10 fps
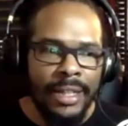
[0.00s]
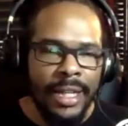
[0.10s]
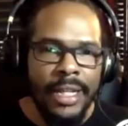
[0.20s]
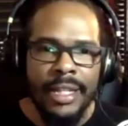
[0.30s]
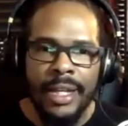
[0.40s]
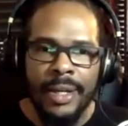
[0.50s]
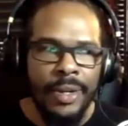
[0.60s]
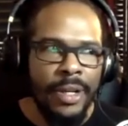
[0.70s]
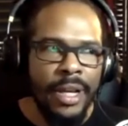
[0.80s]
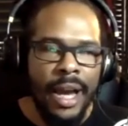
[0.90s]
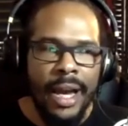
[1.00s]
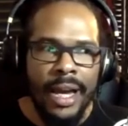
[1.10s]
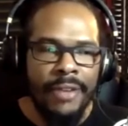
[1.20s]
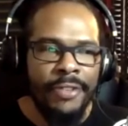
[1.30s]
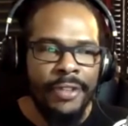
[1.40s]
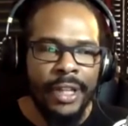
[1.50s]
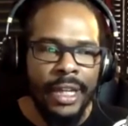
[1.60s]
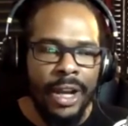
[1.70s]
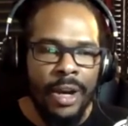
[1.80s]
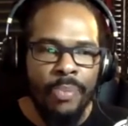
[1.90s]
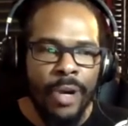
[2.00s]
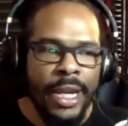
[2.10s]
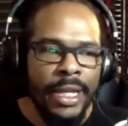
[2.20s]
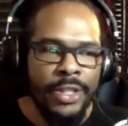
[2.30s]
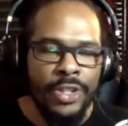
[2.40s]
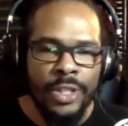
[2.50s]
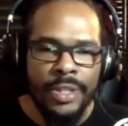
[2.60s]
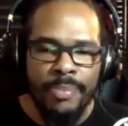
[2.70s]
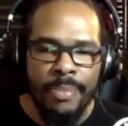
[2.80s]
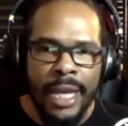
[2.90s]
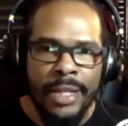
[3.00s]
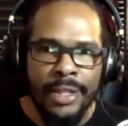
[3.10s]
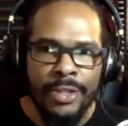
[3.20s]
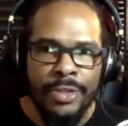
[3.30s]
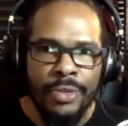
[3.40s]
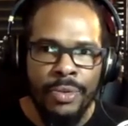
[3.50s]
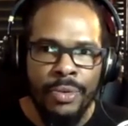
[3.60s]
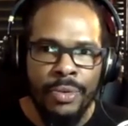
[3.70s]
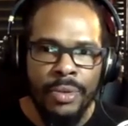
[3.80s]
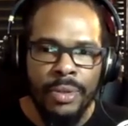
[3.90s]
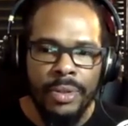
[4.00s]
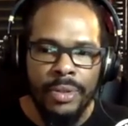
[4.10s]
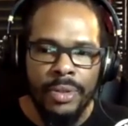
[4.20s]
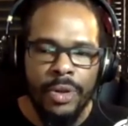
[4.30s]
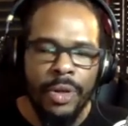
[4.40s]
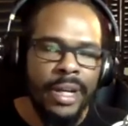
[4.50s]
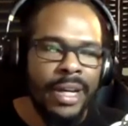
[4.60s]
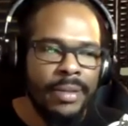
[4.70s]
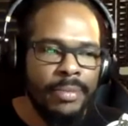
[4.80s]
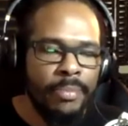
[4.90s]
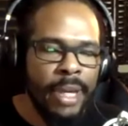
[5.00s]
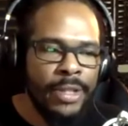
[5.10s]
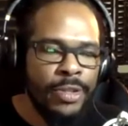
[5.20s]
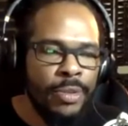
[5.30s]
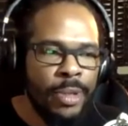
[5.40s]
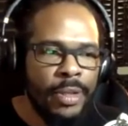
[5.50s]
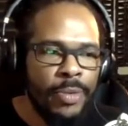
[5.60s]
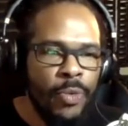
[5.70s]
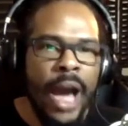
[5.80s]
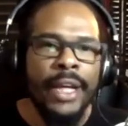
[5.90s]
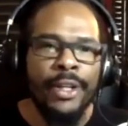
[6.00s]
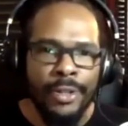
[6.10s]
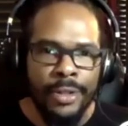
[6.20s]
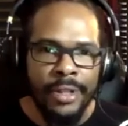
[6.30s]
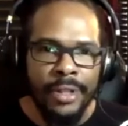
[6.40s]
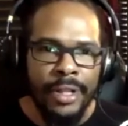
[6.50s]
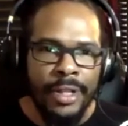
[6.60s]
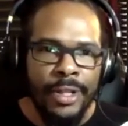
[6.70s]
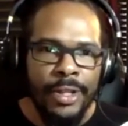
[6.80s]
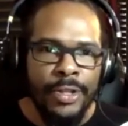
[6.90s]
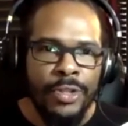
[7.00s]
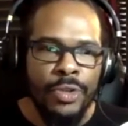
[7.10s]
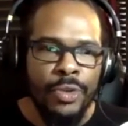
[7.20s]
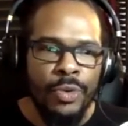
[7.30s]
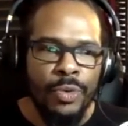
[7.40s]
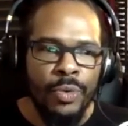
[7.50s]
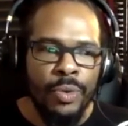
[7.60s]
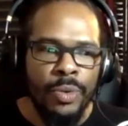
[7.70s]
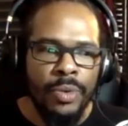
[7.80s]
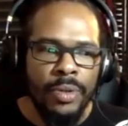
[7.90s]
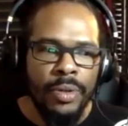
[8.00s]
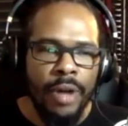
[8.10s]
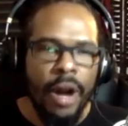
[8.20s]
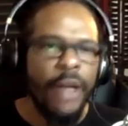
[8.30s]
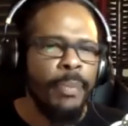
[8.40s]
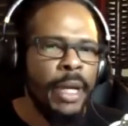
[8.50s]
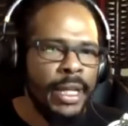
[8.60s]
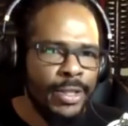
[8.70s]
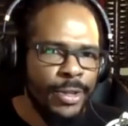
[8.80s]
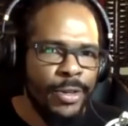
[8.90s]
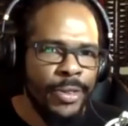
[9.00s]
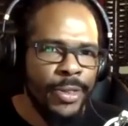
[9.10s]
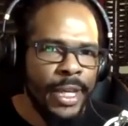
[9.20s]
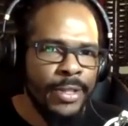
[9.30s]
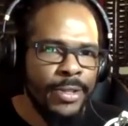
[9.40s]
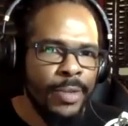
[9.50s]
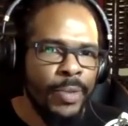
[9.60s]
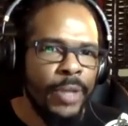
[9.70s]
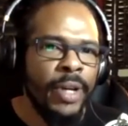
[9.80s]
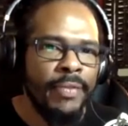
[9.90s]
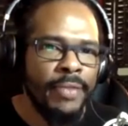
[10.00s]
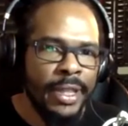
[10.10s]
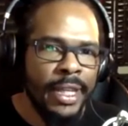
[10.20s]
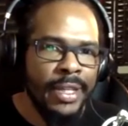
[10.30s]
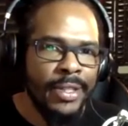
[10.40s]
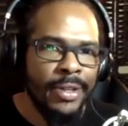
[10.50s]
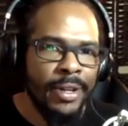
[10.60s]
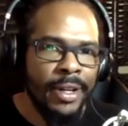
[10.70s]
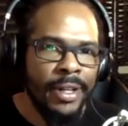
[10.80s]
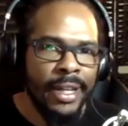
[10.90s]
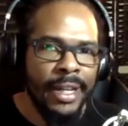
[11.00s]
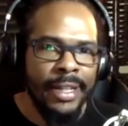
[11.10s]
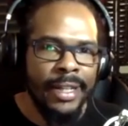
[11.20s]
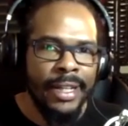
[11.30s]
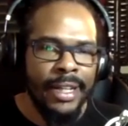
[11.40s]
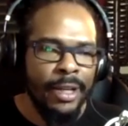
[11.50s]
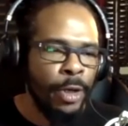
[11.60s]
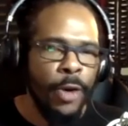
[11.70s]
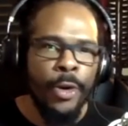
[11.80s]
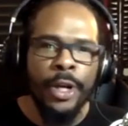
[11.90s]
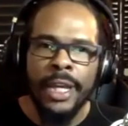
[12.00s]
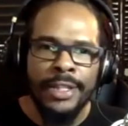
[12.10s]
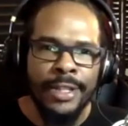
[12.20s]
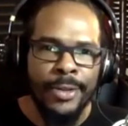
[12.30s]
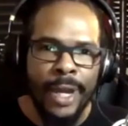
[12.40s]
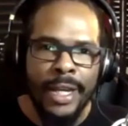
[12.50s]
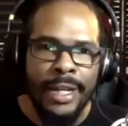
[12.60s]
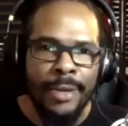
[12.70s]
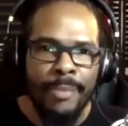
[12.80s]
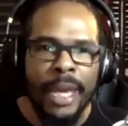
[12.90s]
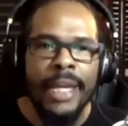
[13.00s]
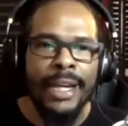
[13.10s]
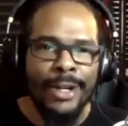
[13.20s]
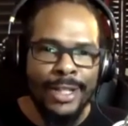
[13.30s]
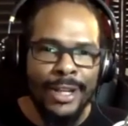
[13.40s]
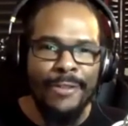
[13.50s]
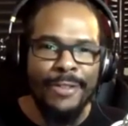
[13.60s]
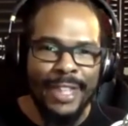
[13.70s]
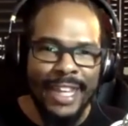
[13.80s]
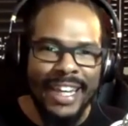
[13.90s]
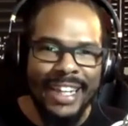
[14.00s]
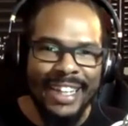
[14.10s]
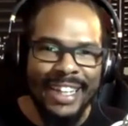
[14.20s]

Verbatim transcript: it. I feel like our brain is just meant to, or not meant to, but wired to automate certain things so that we don't have to think as hard. And we're going against the grain here, making ourselves think